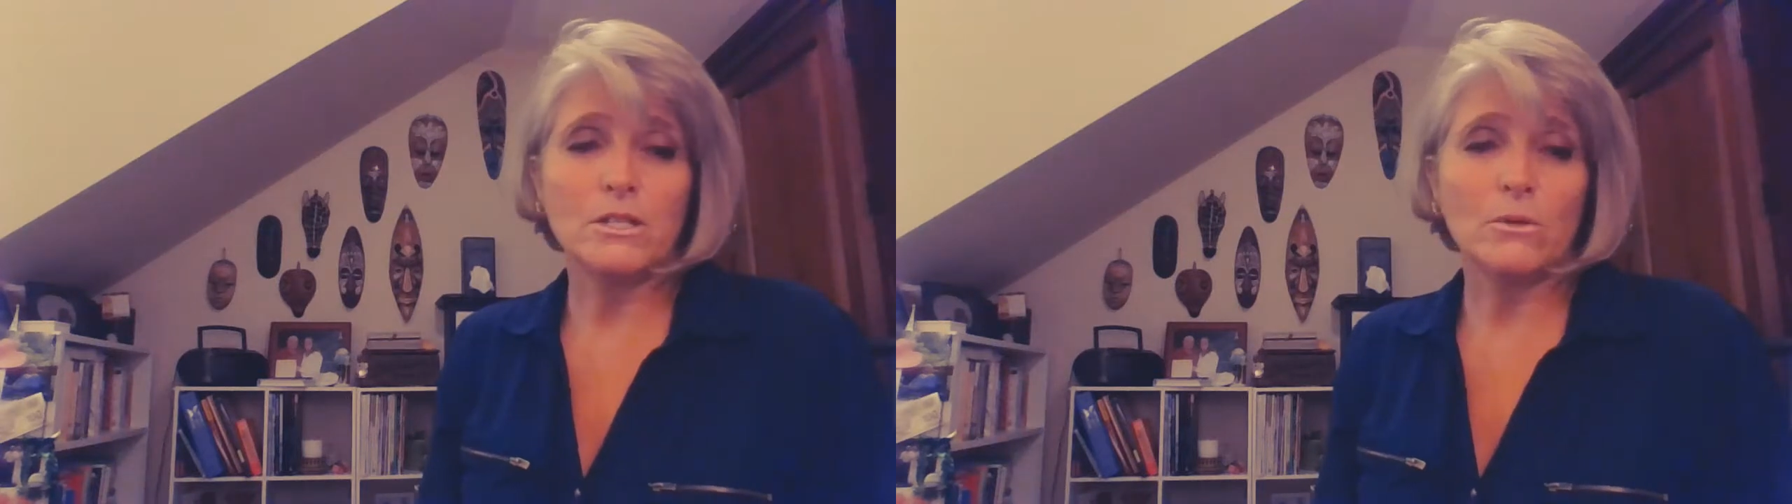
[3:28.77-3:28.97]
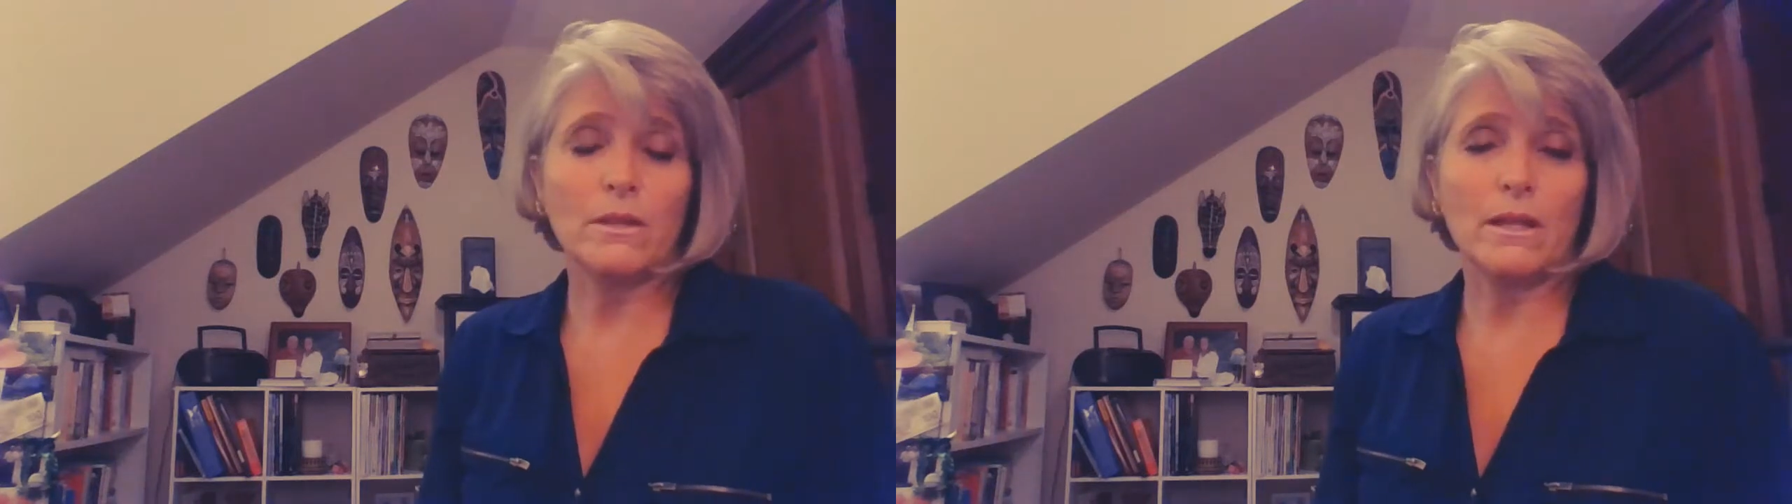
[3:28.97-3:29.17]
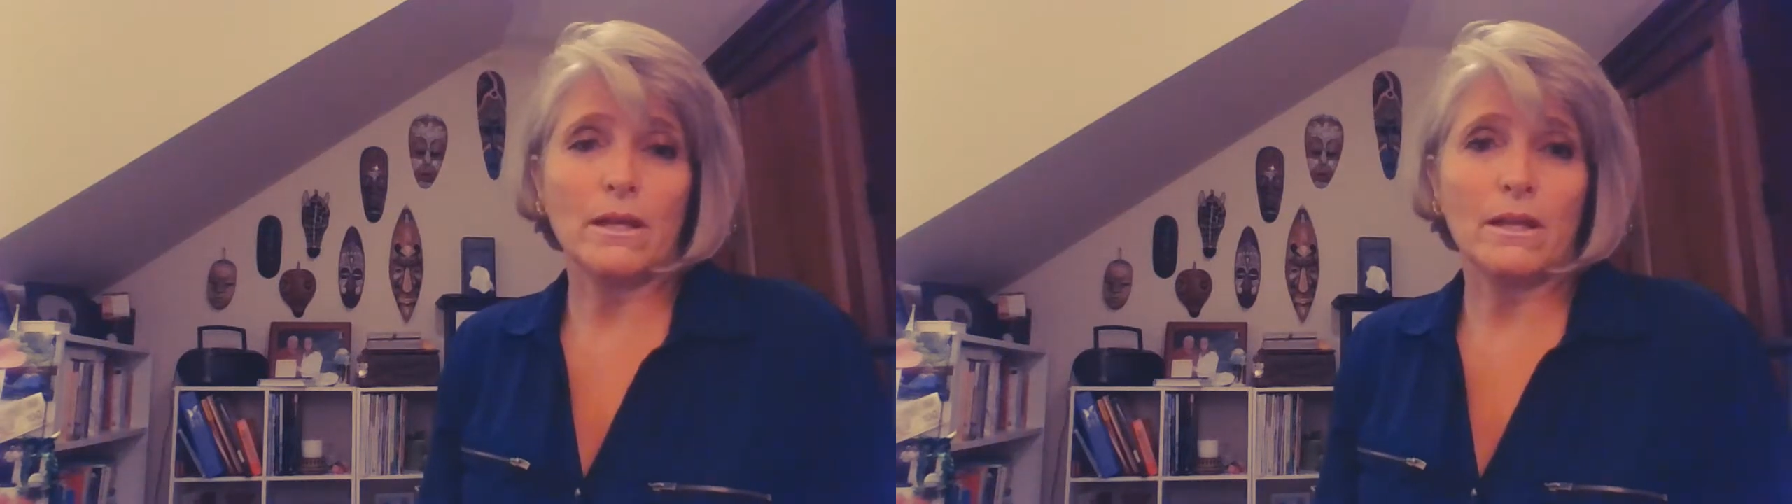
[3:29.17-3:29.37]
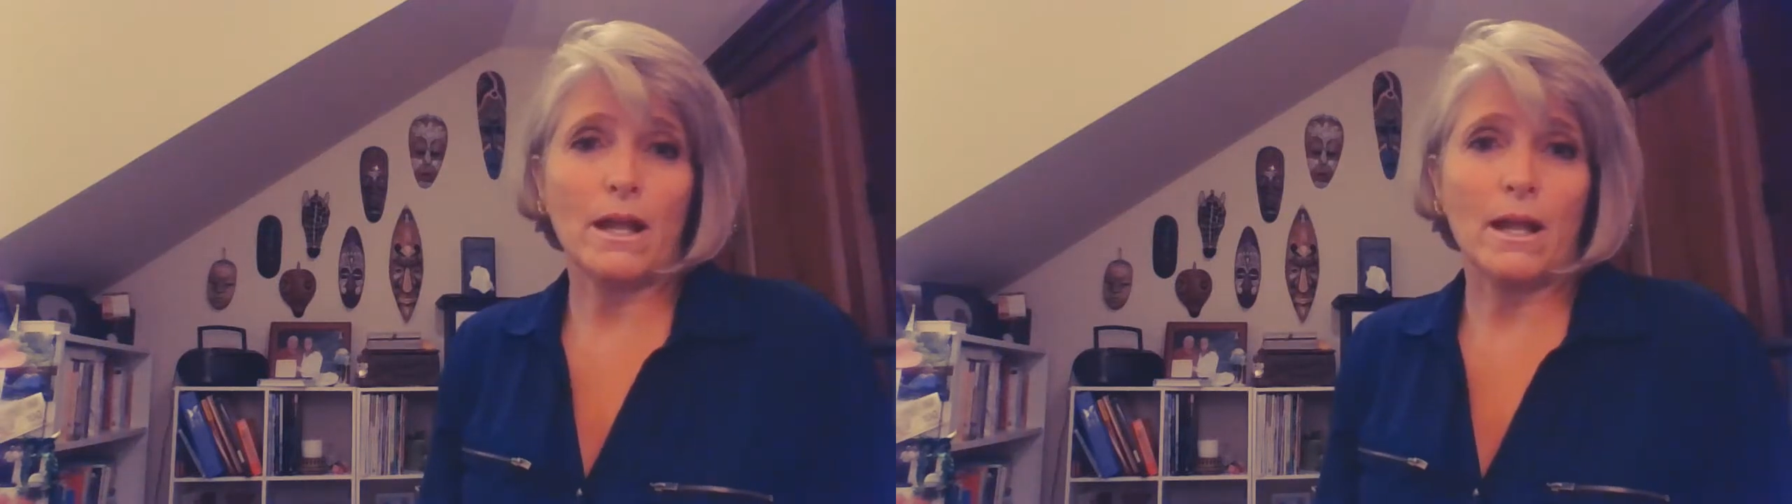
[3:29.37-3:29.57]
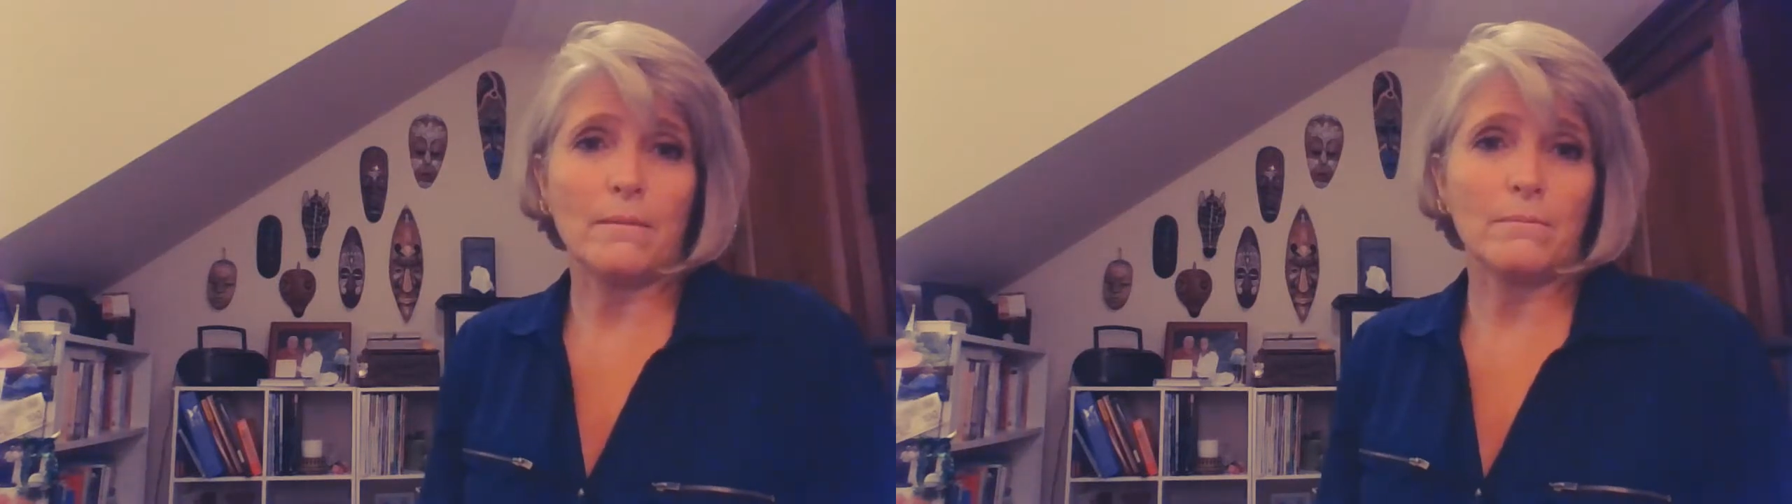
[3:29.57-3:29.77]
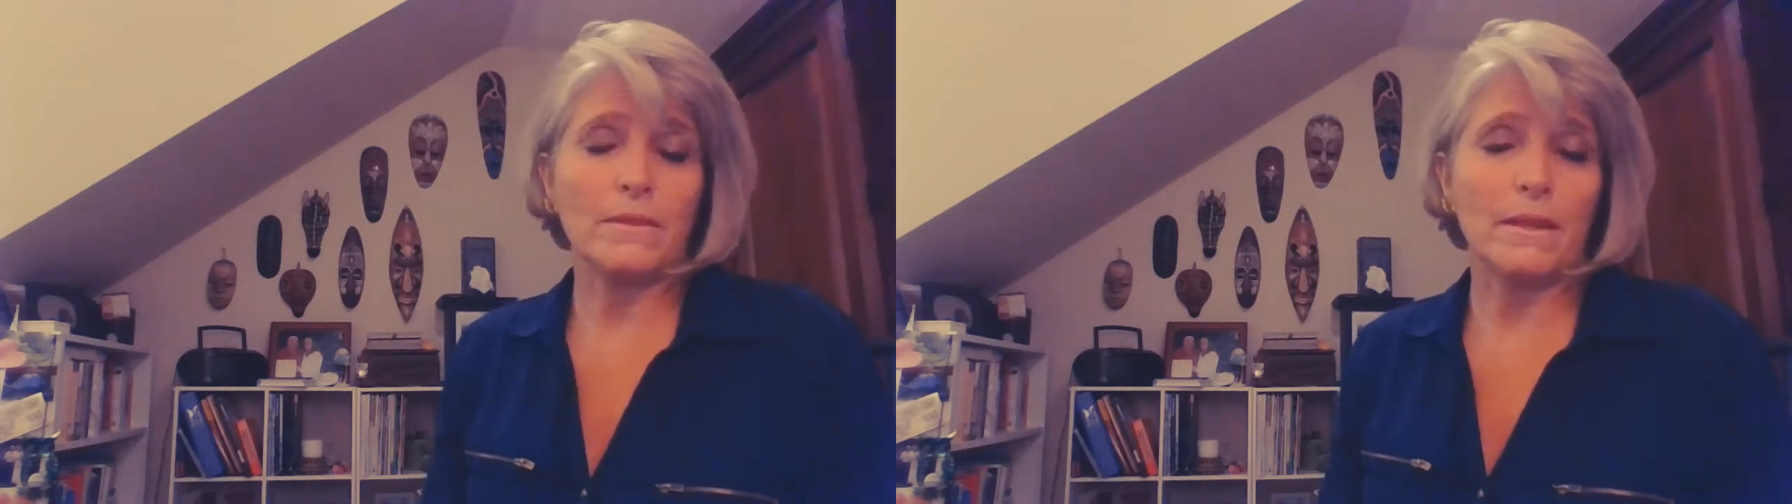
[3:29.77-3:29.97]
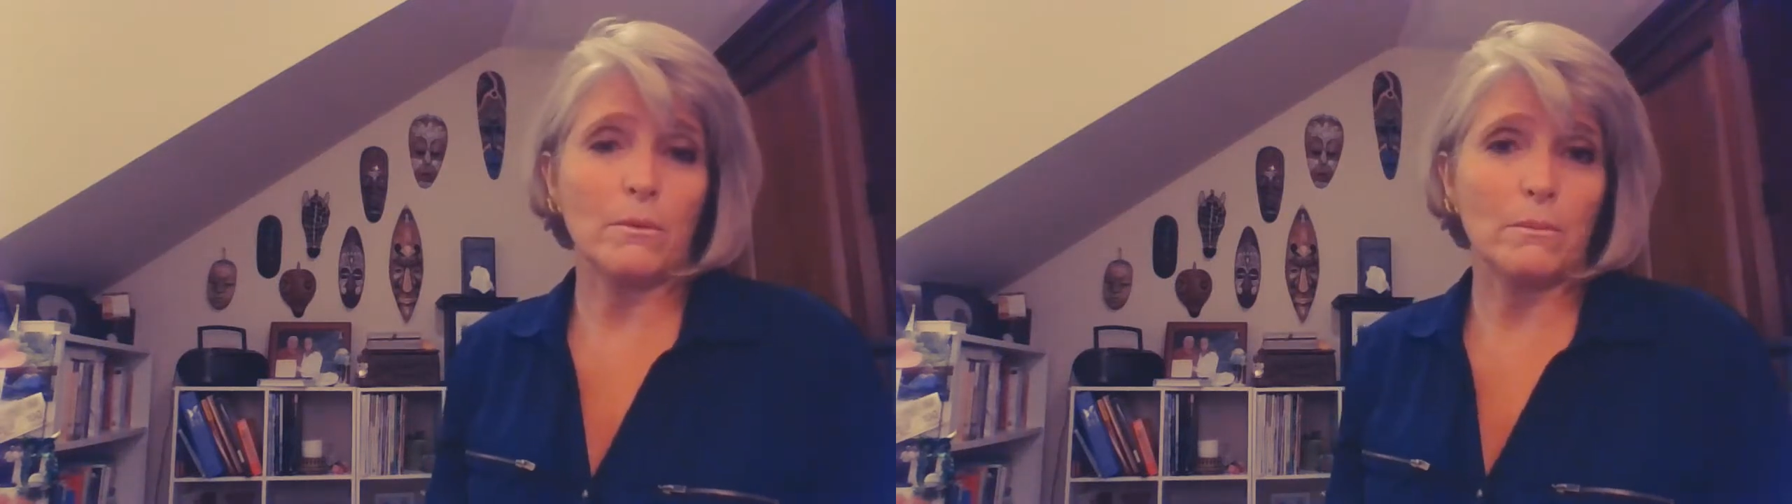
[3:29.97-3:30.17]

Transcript: so that they